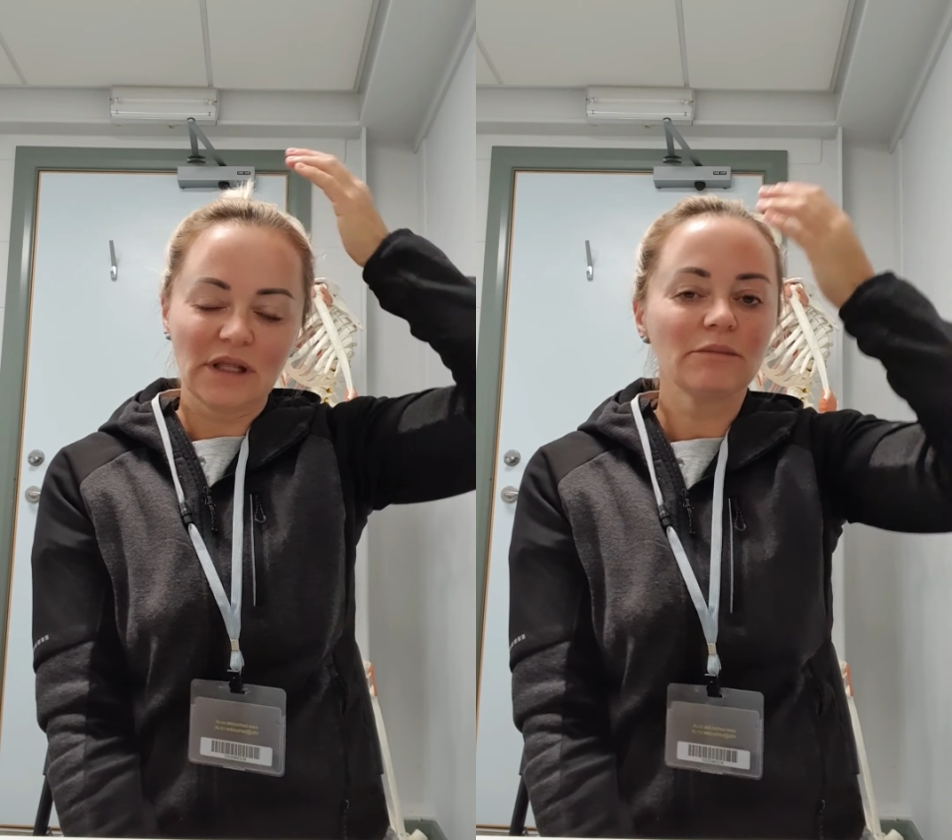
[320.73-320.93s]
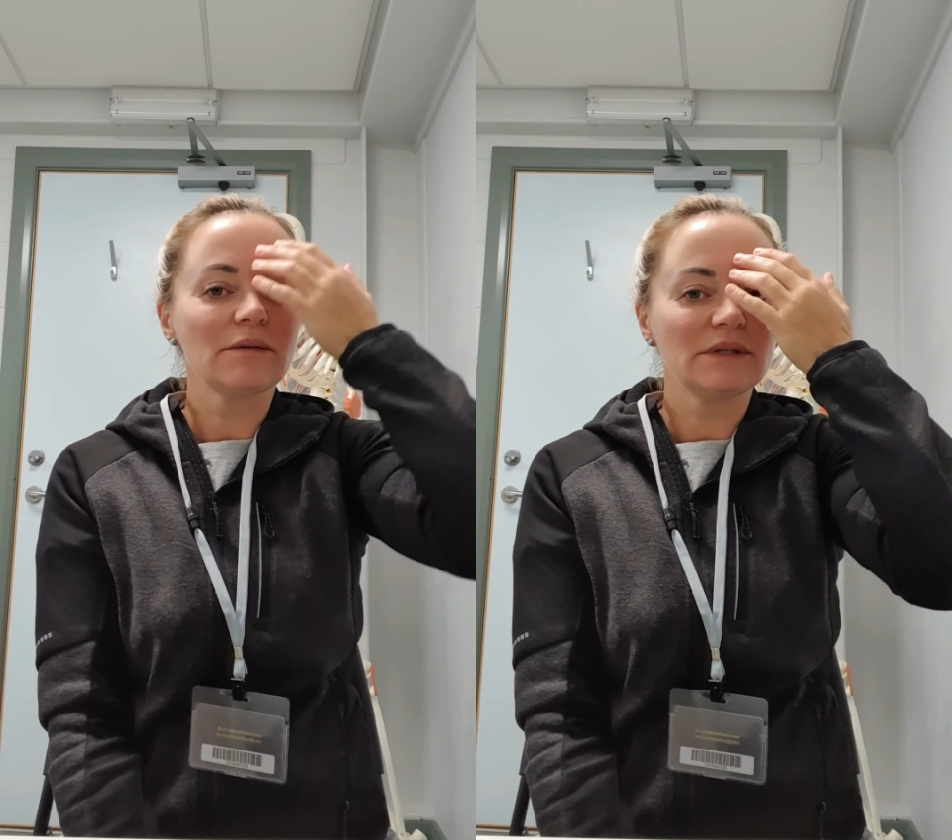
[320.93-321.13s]

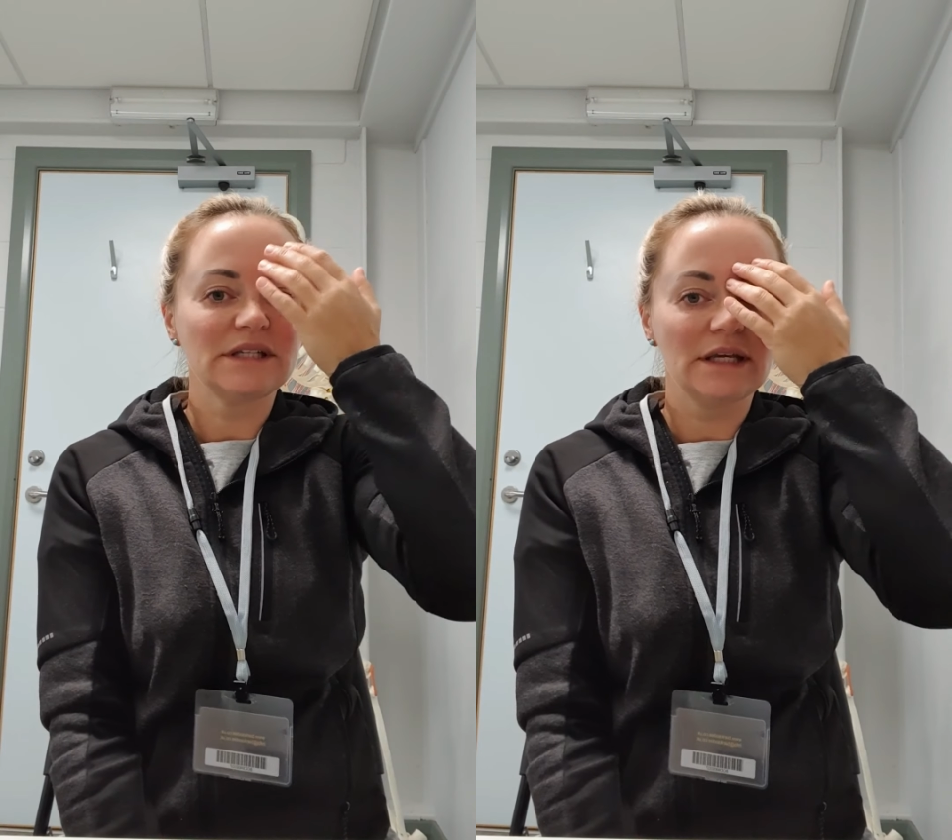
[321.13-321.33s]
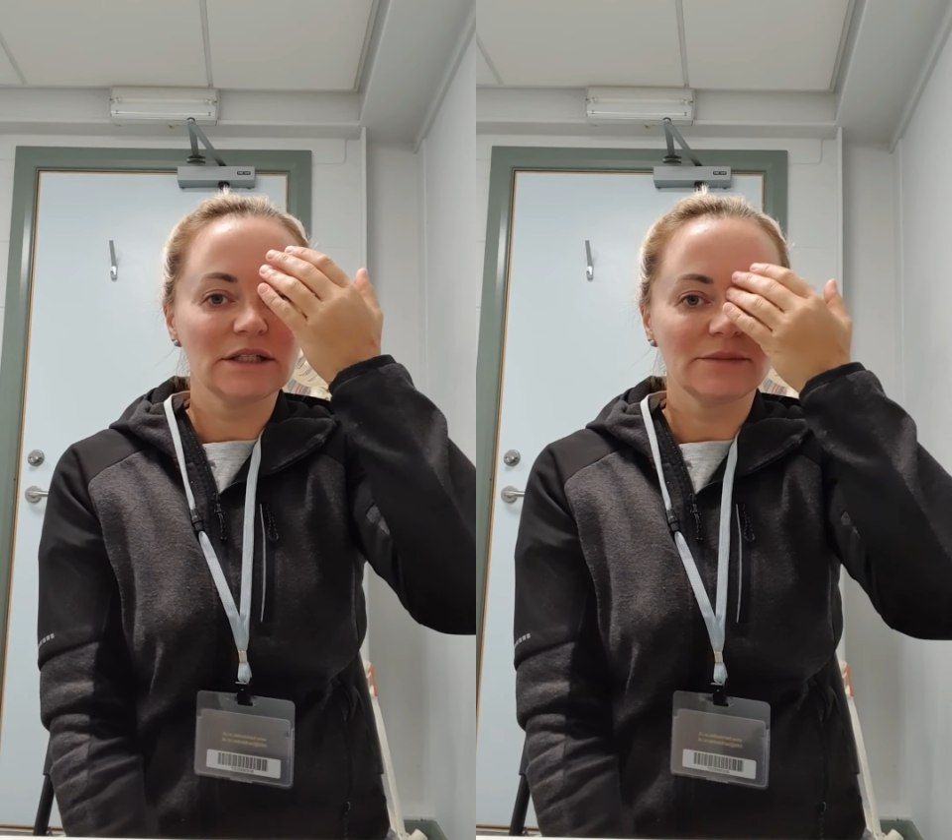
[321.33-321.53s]
Maybe
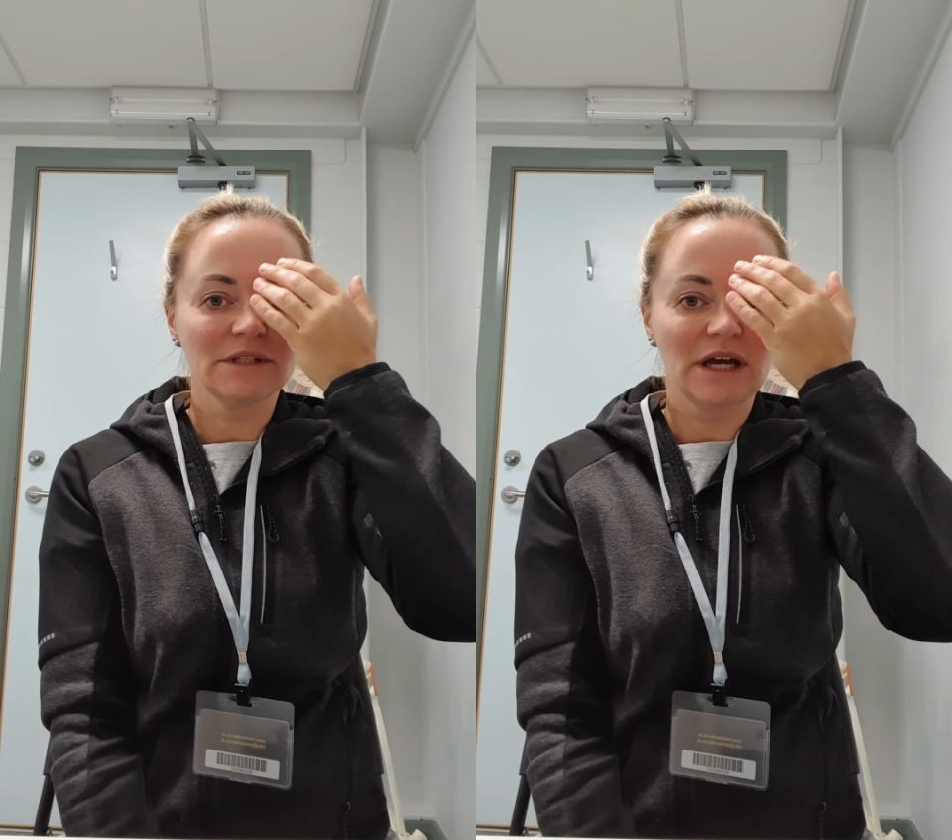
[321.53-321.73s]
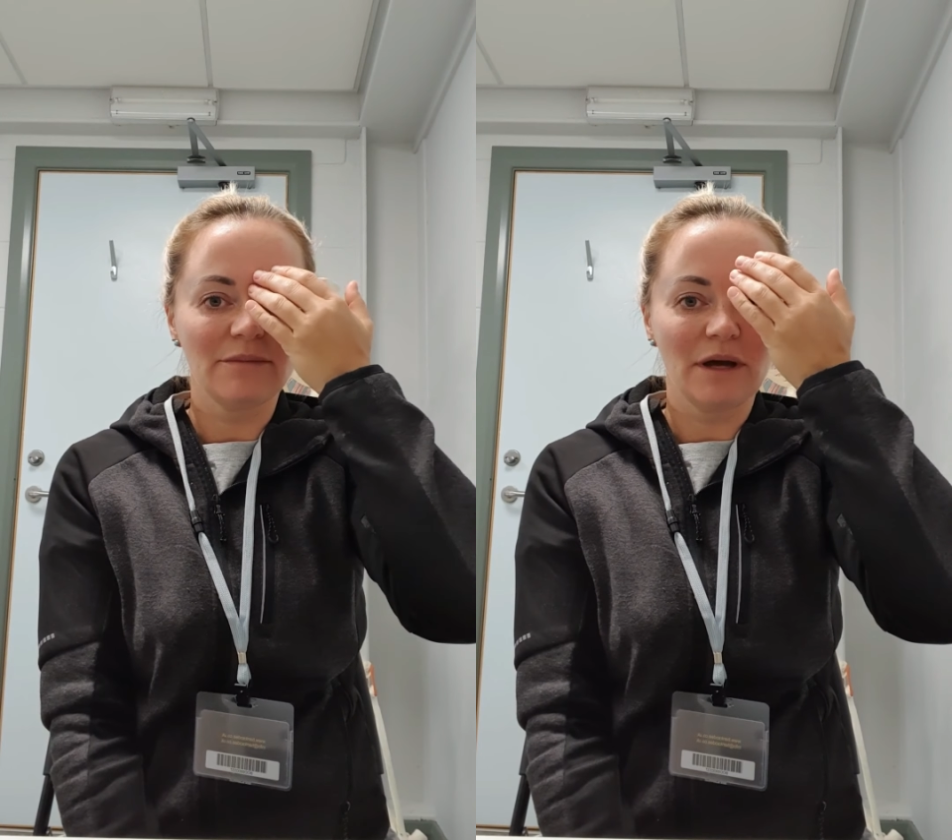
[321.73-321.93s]
take some
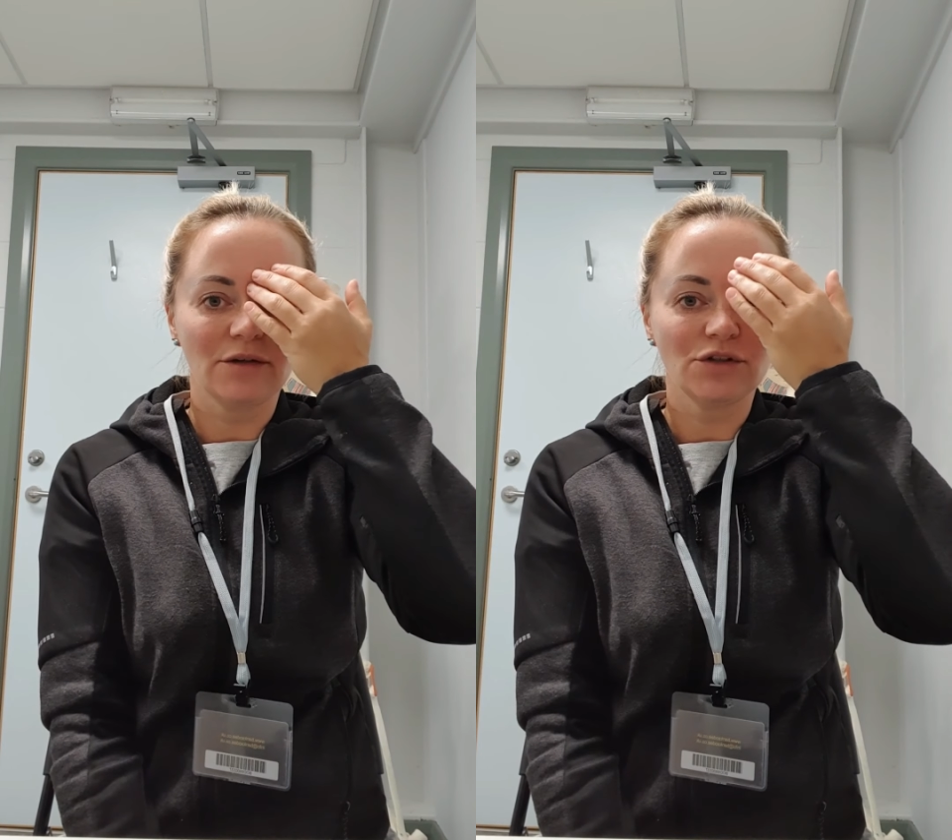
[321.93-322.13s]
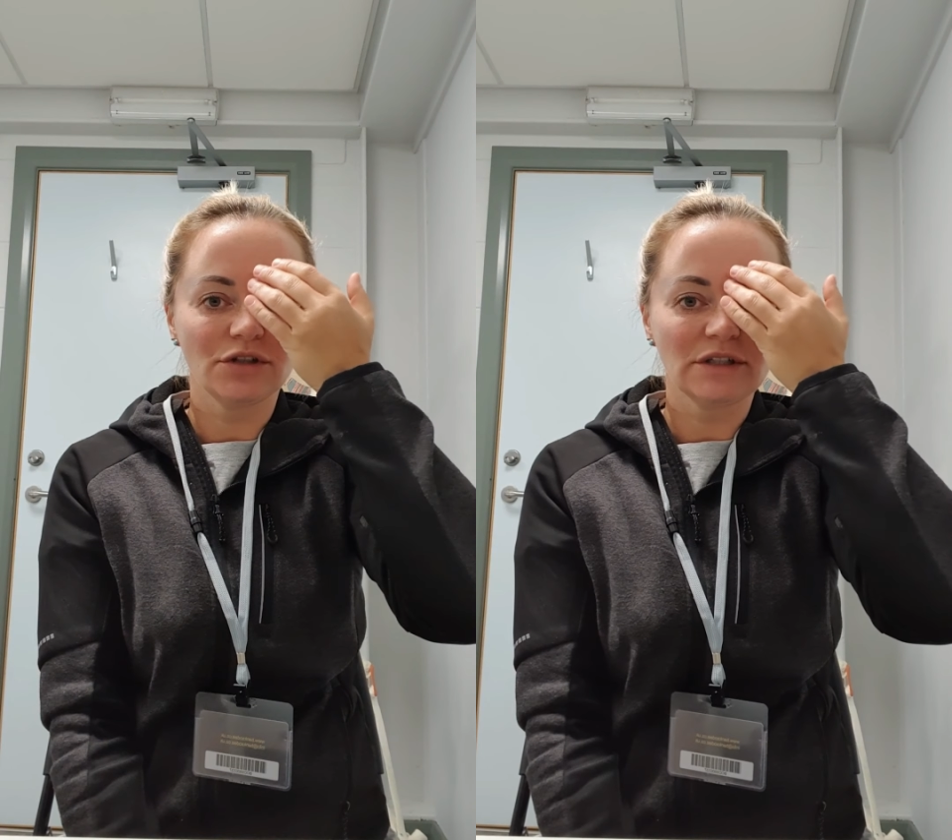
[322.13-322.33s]
time
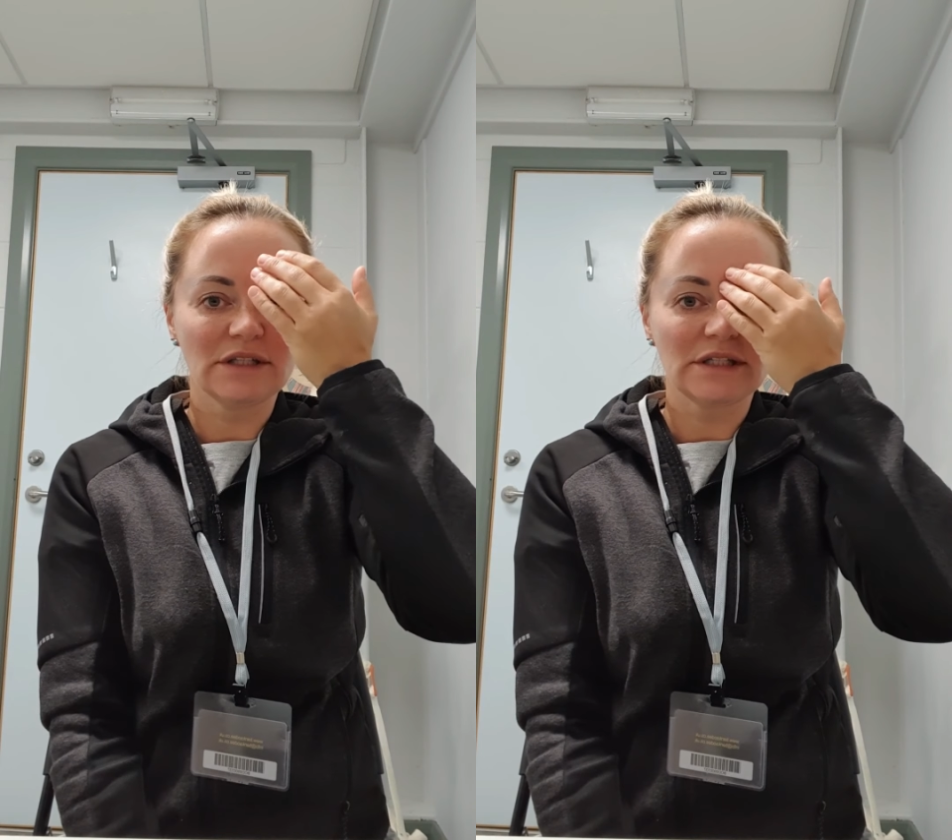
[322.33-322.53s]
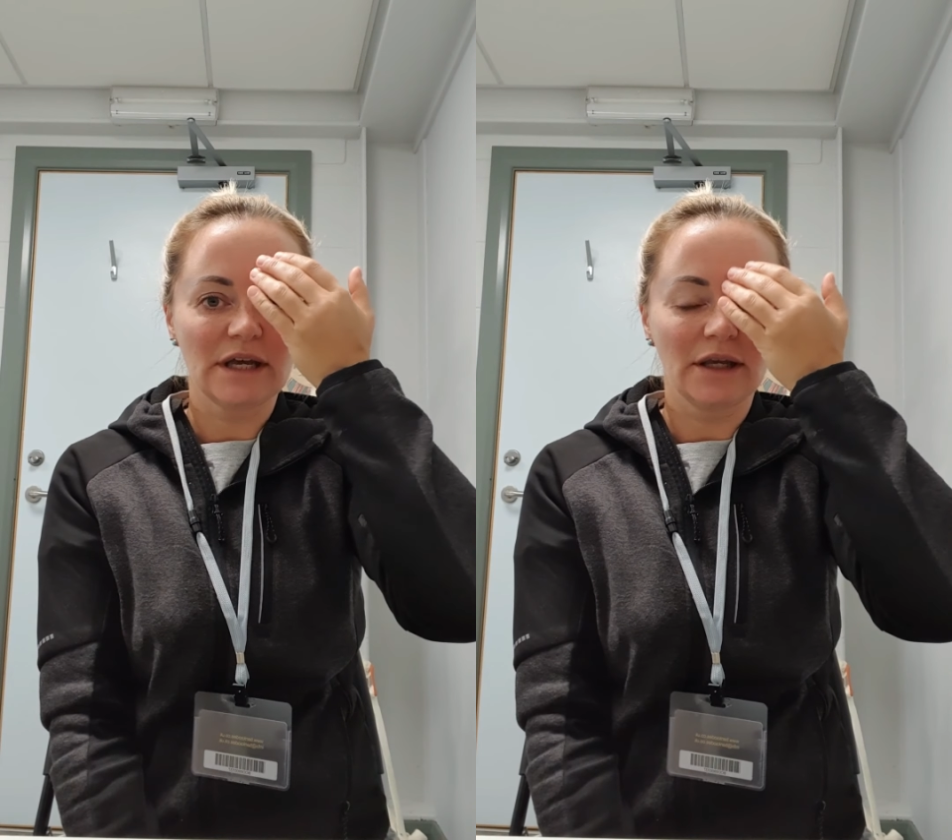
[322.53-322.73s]
out during the
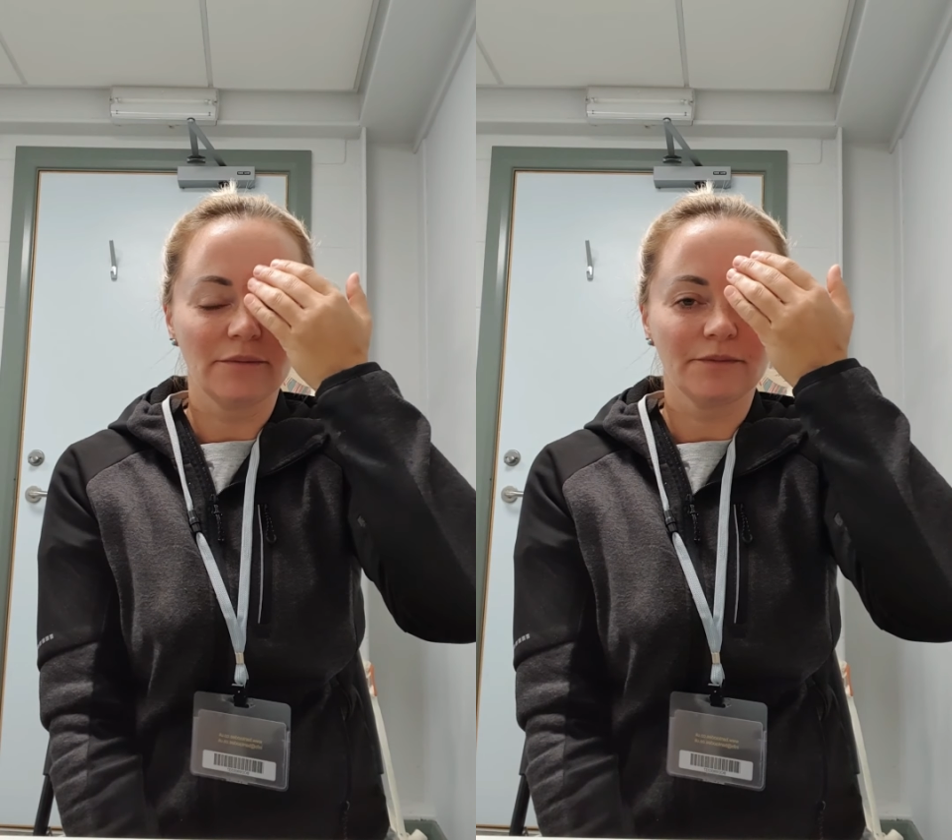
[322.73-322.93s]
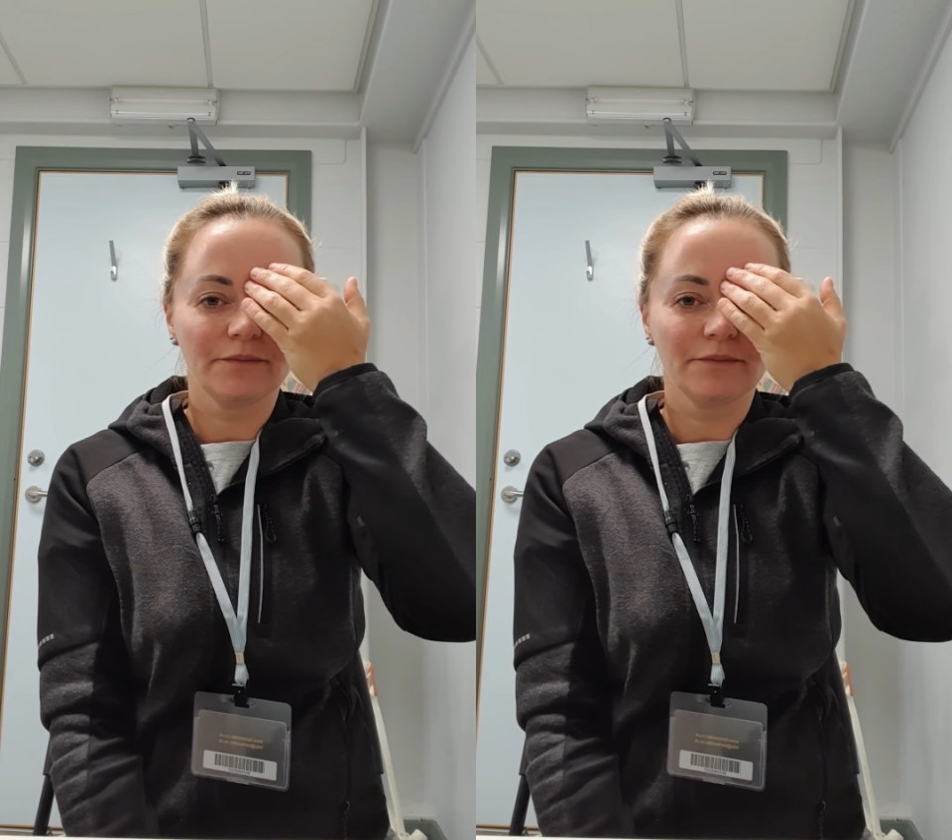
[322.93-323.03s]
day.